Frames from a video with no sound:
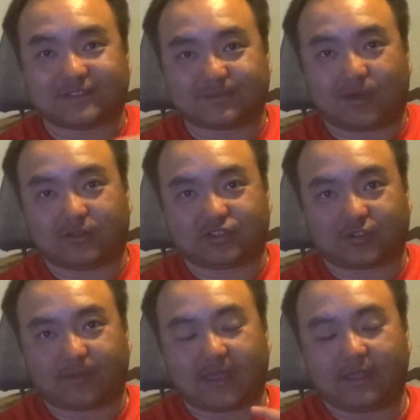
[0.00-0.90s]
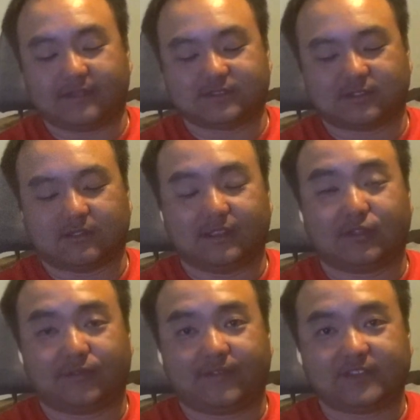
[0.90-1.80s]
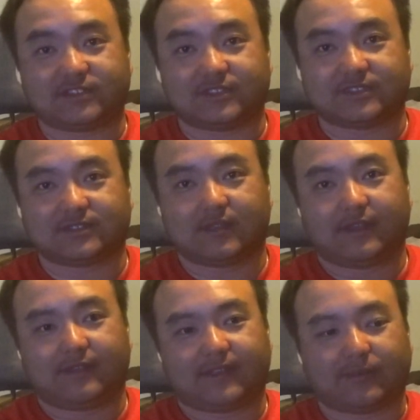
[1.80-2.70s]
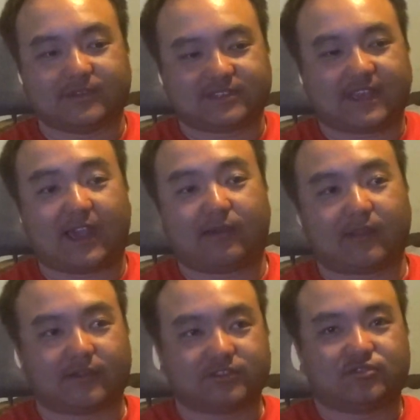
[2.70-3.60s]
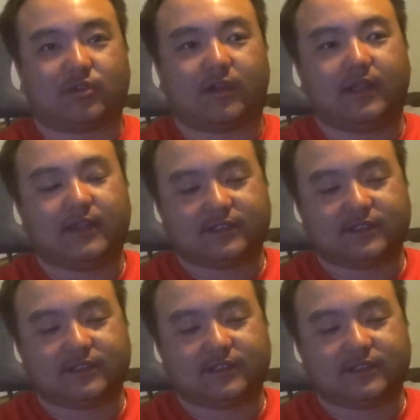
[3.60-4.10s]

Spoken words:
the small jerkbait is of the little fishes that were scattering on the shore.